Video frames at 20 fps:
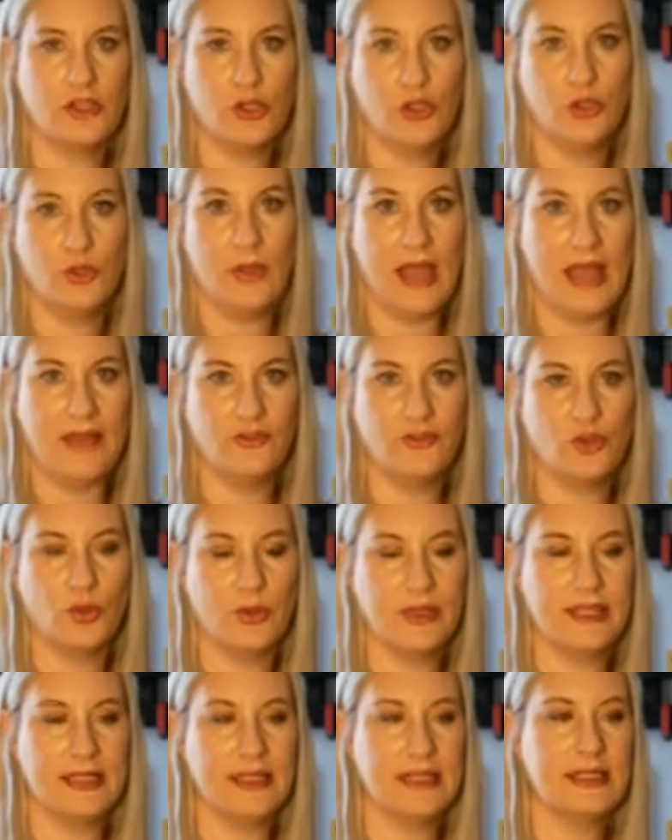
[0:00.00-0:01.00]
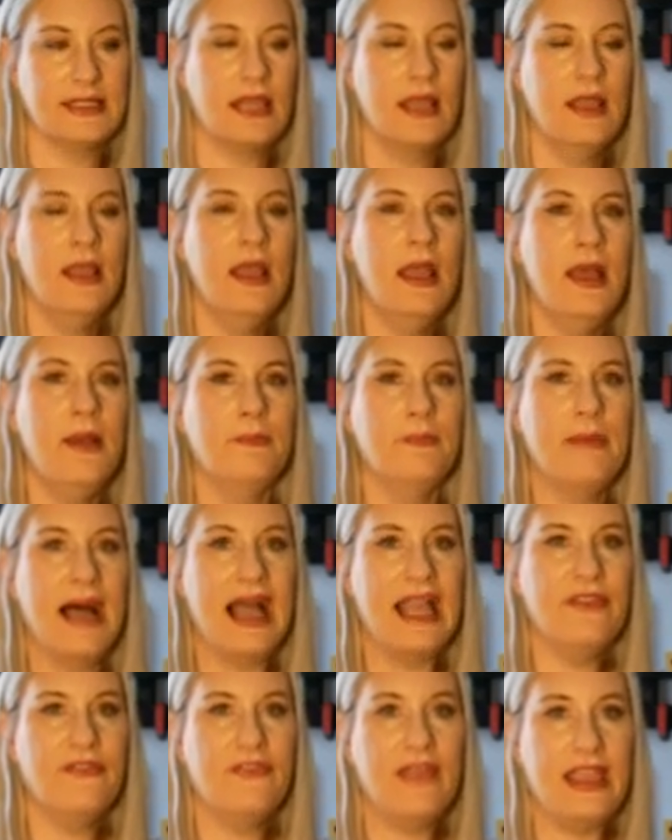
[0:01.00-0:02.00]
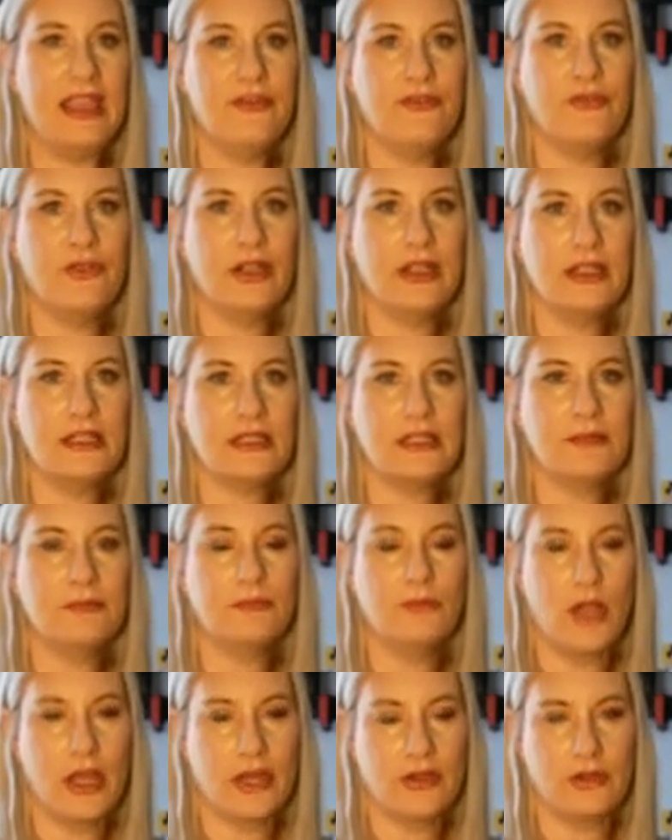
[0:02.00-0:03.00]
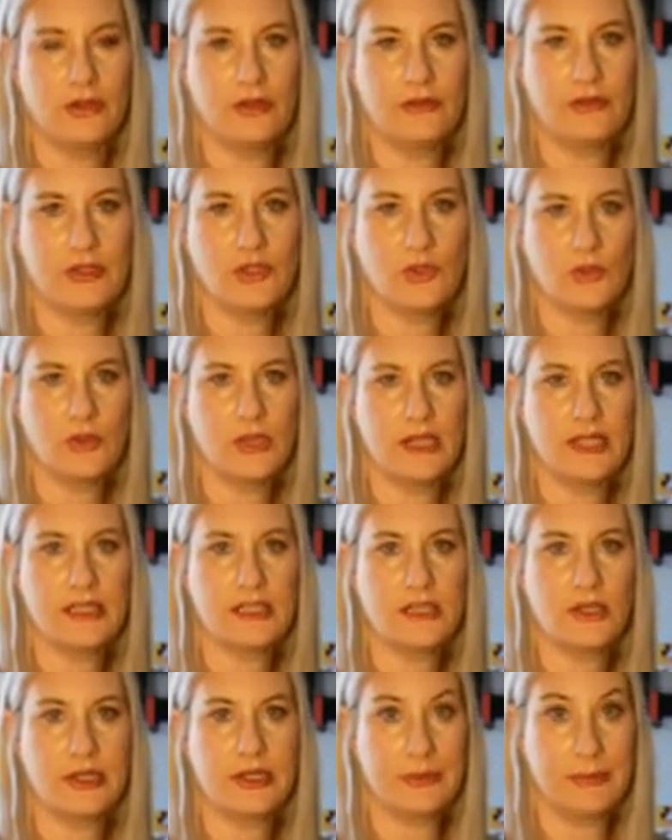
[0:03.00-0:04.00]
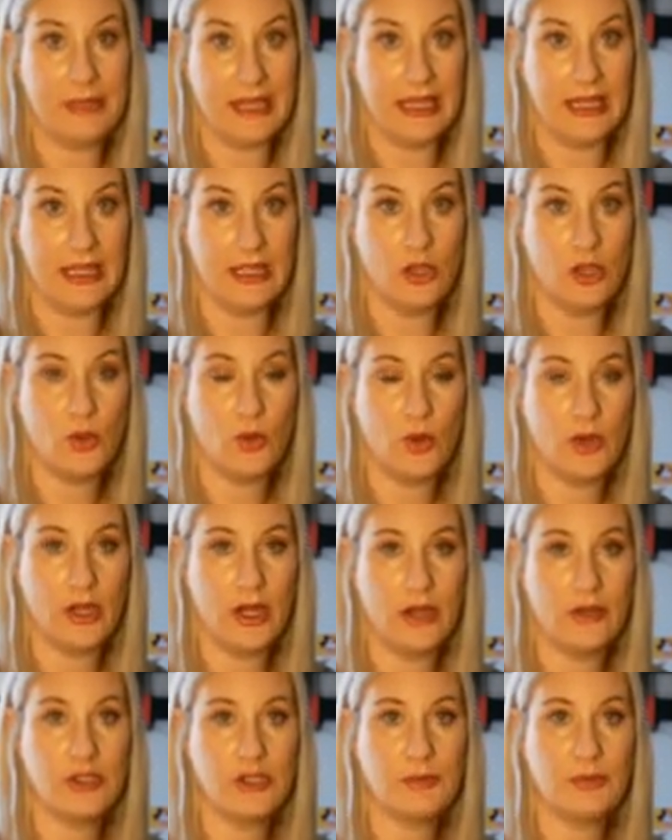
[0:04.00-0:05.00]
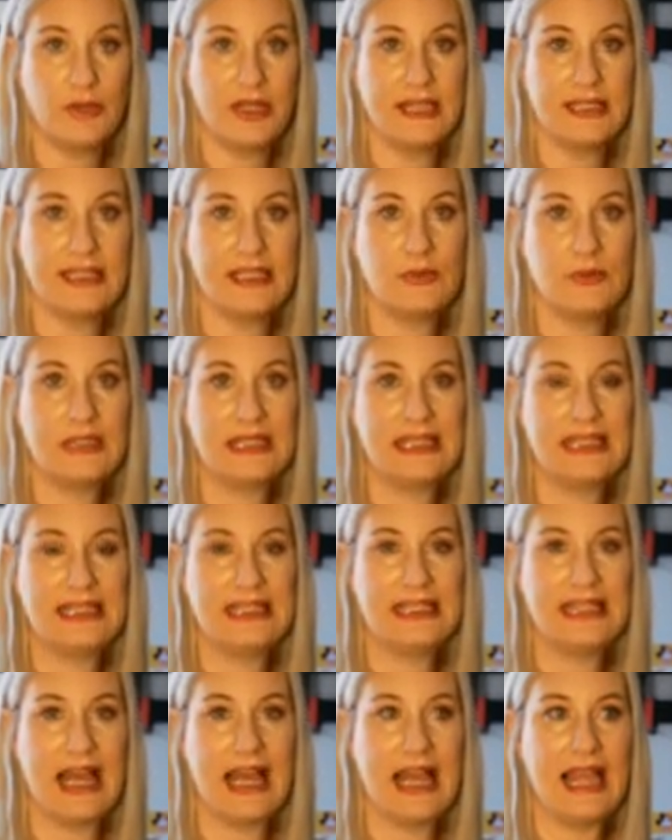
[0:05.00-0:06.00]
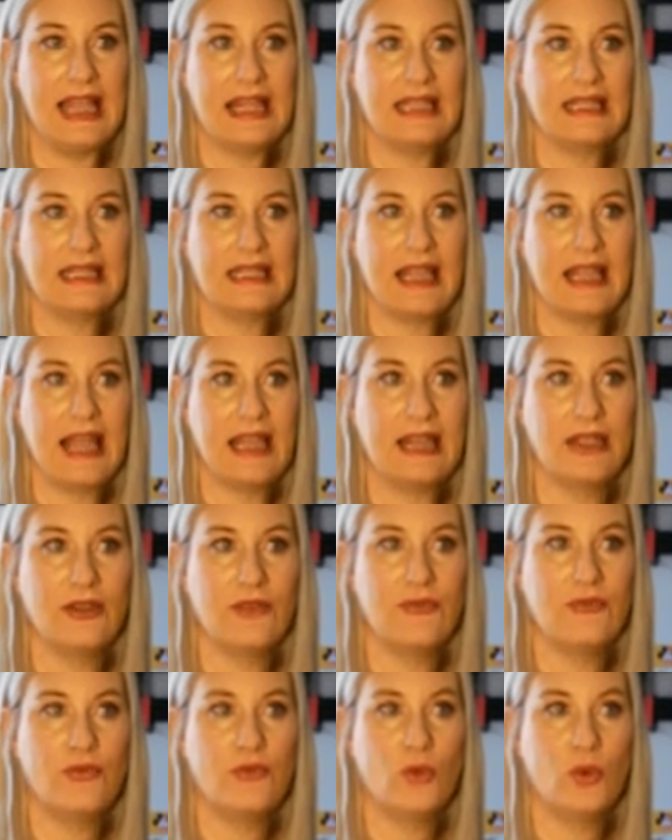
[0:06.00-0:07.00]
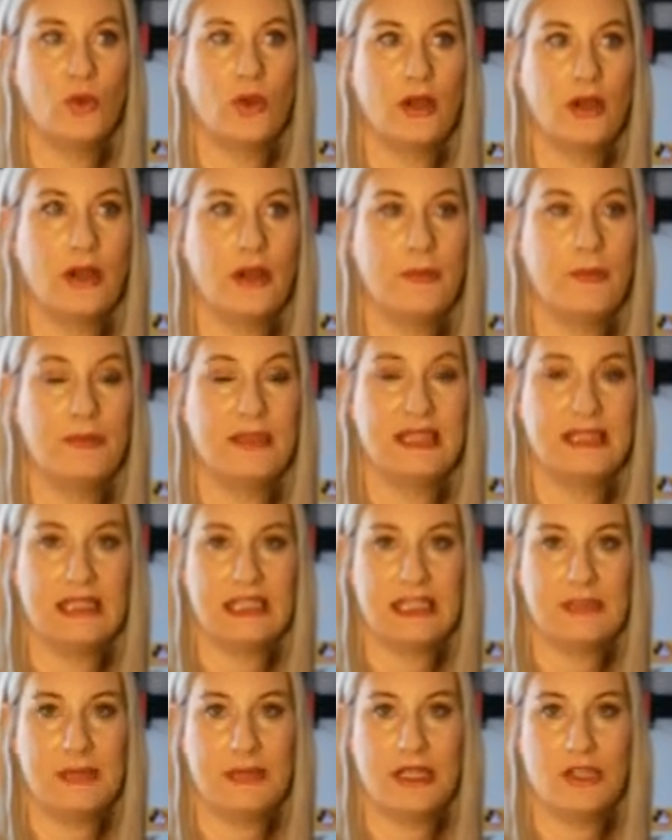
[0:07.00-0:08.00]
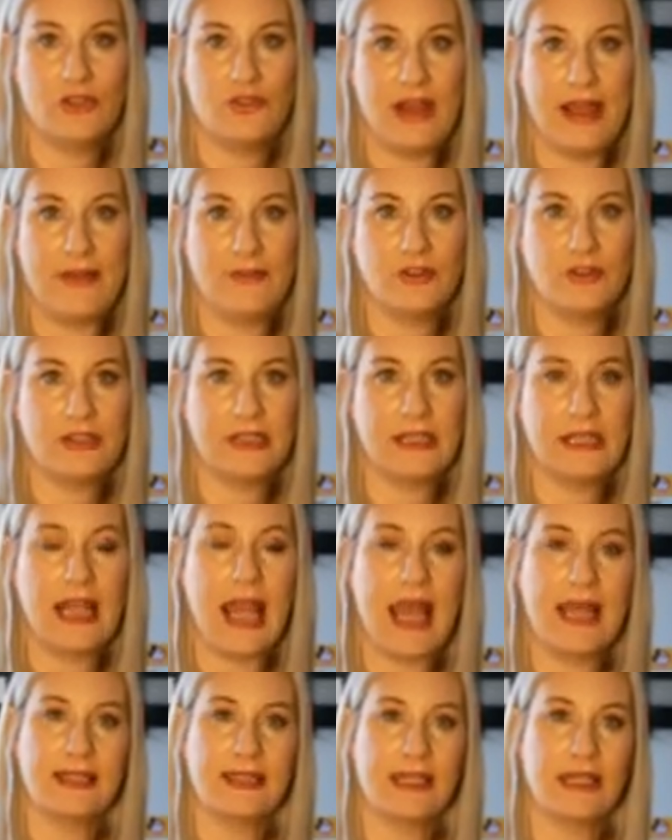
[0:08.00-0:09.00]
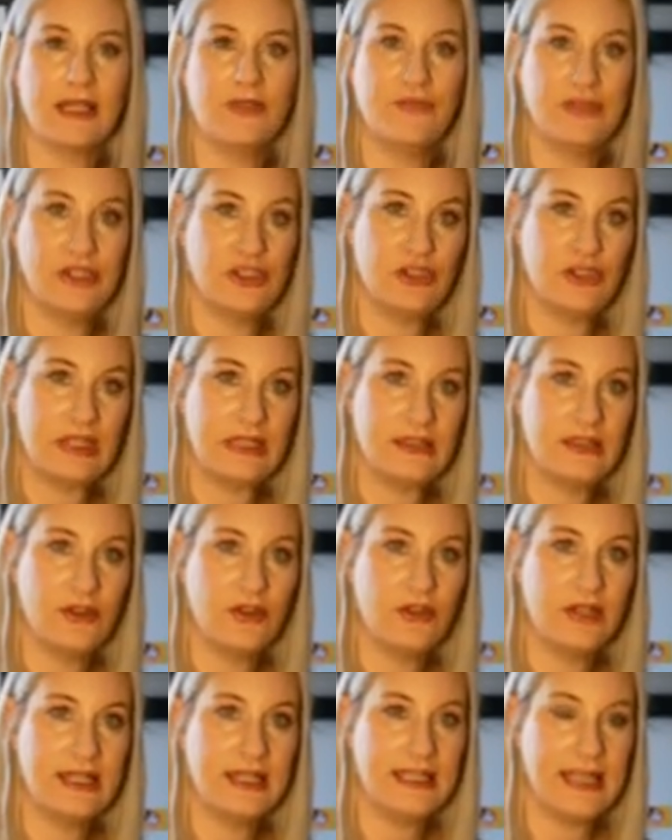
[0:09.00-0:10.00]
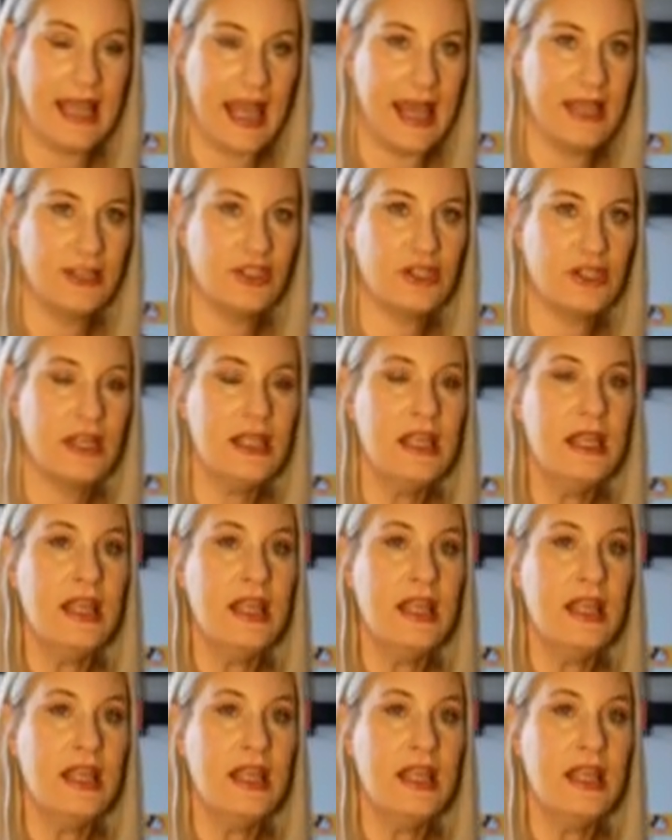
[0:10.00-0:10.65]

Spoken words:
So you have choices. My favorite moderate resort is going to be Coronado Springs. It was designed kind of for businessmen and travelers. It has a convention center attached.